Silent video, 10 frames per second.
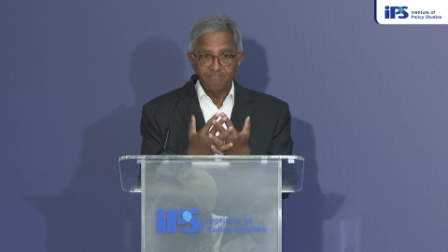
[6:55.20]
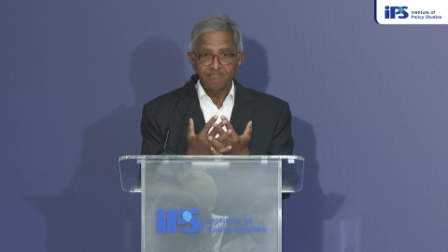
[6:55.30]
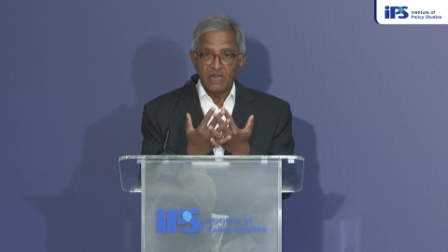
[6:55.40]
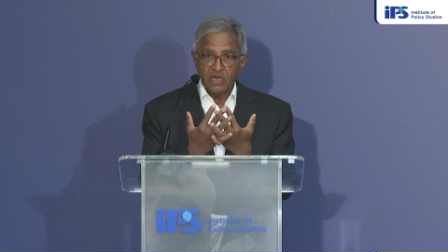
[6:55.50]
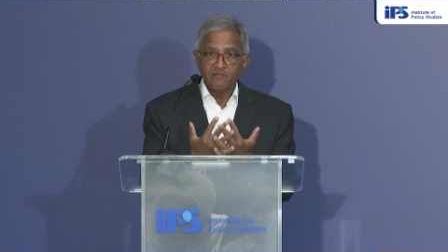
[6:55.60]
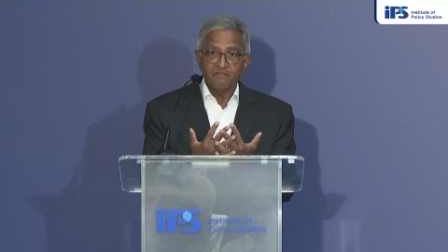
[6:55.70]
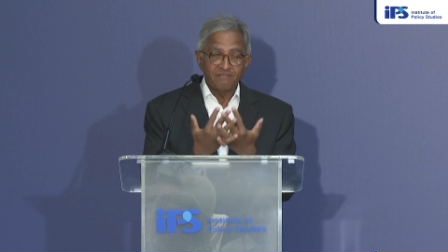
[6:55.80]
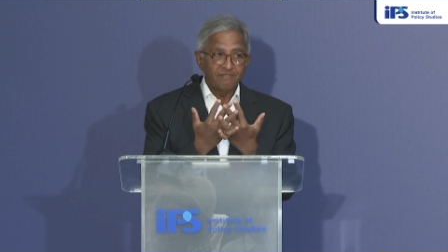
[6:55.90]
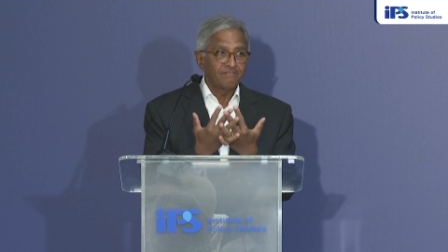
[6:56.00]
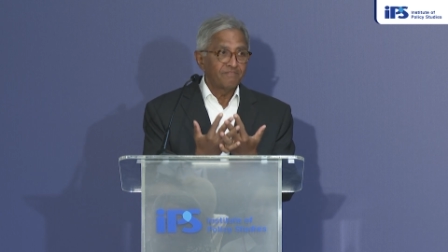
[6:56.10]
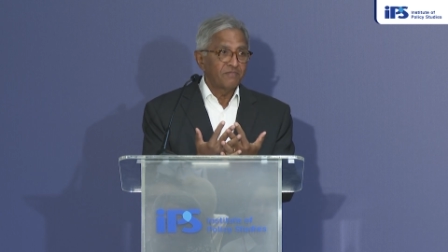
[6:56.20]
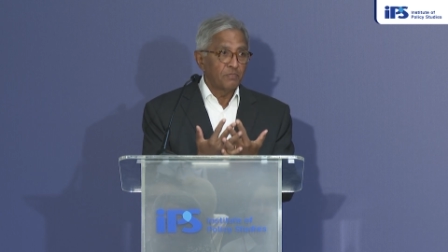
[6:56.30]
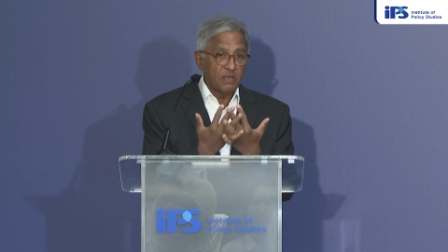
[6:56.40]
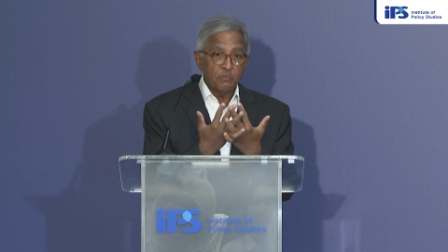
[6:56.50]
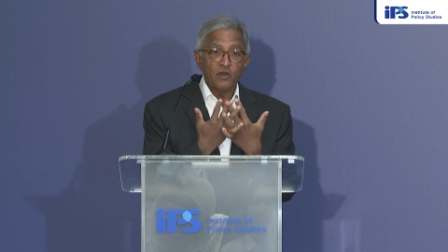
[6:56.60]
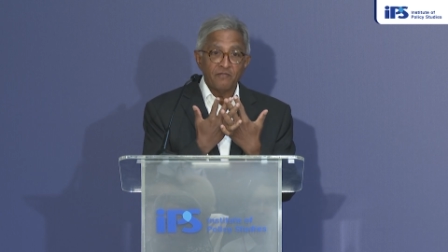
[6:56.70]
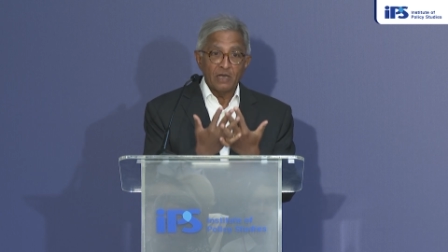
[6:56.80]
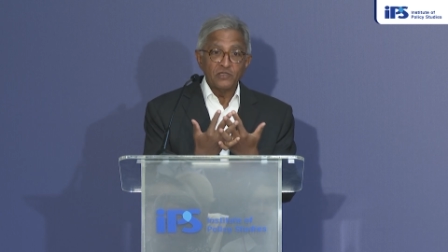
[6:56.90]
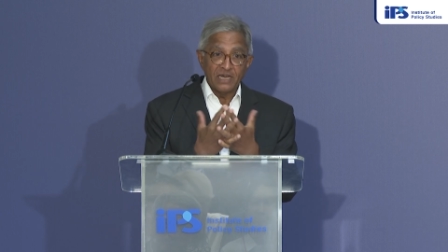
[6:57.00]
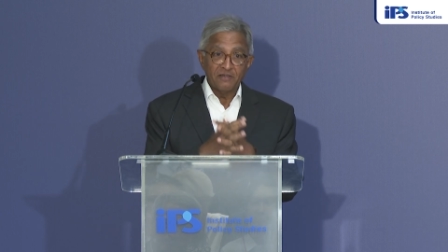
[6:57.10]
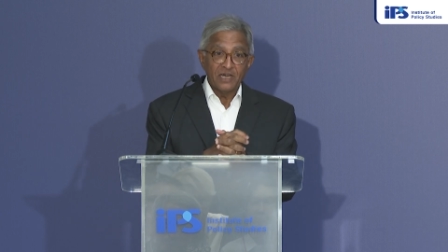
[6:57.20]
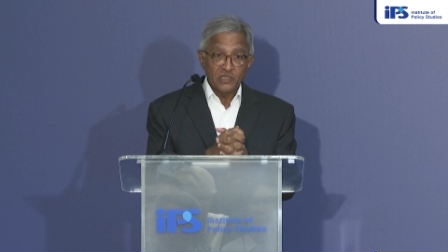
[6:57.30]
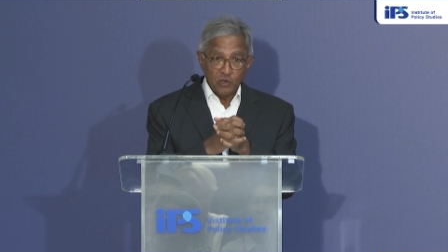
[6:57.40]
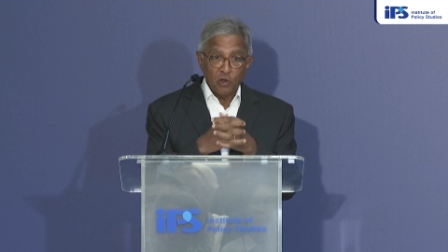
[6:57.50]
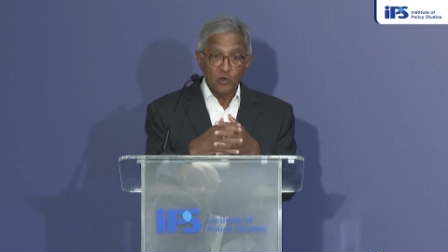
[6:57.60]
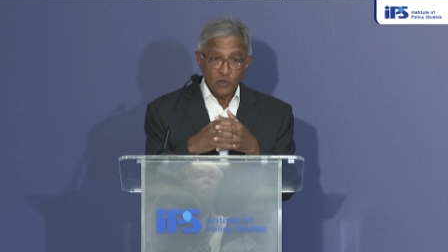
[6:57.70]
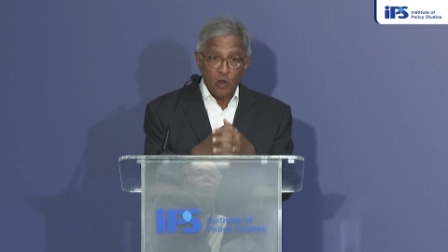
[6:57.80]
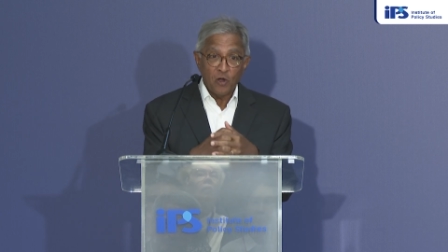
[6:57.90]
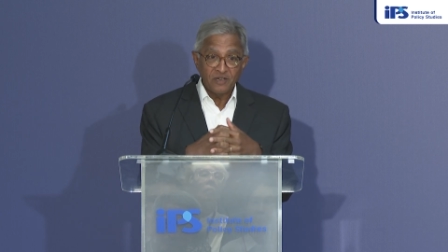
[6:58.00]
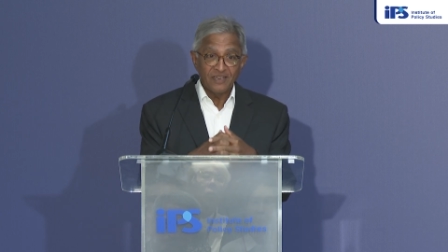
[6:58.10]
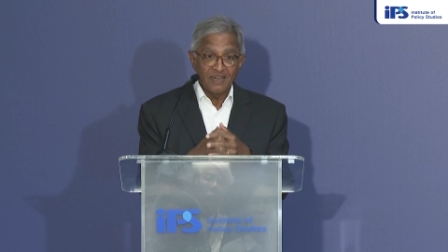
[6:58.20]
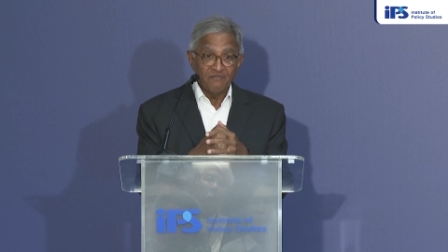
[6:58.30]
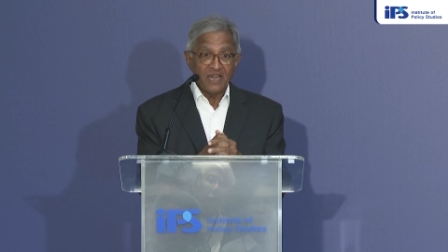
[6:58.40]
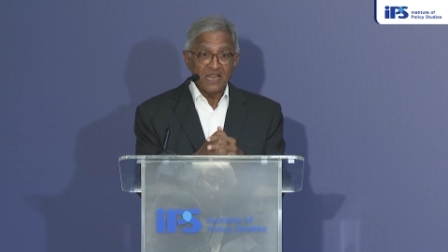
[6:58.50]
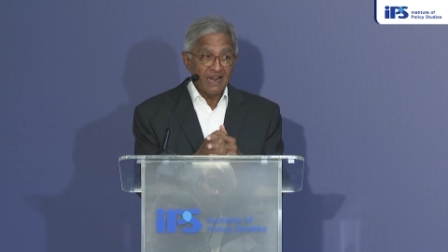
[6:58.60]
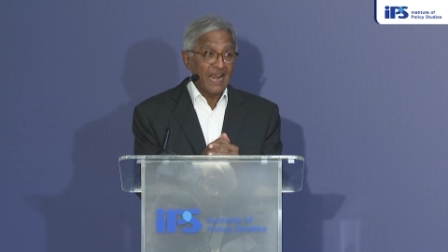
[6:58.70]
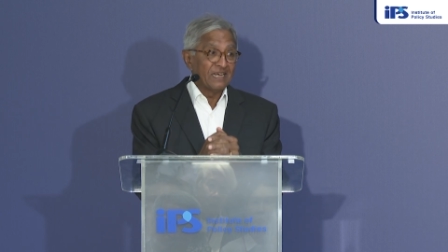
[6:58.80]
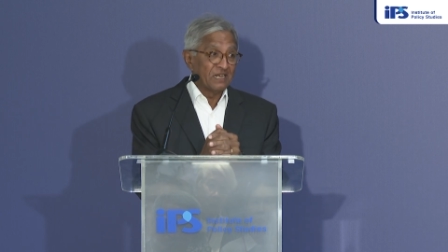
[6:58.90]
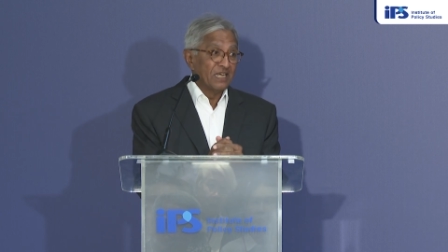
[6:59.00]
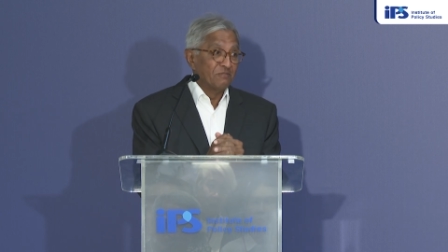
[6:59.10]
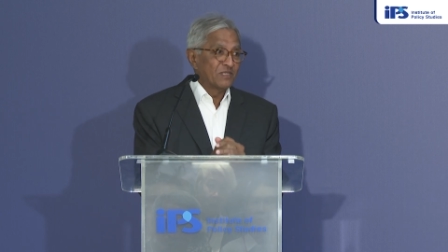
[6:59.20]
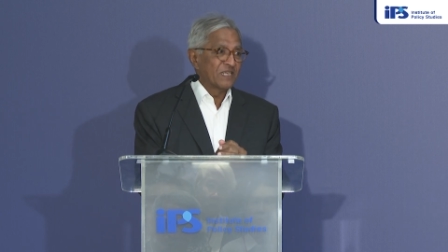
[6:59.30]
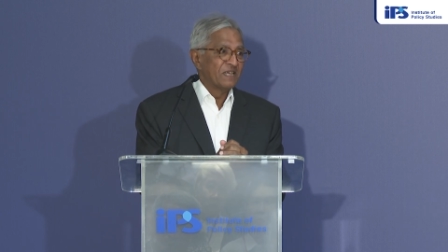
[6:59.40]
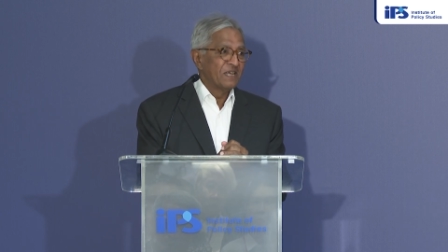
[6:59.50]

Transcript: the people of our generation all talked in very grand terms